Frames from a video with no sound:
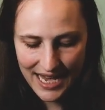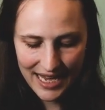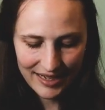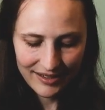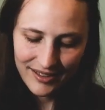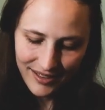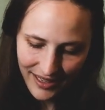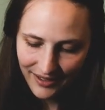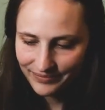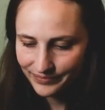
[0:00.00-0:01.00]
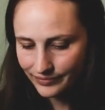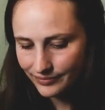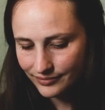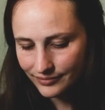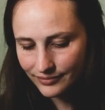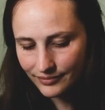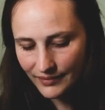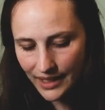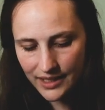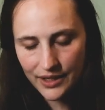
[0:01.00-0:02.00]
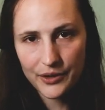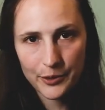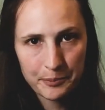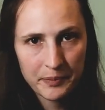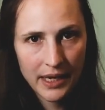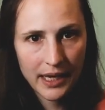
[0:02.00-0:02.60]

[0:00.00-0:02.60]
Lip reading: And yeah, so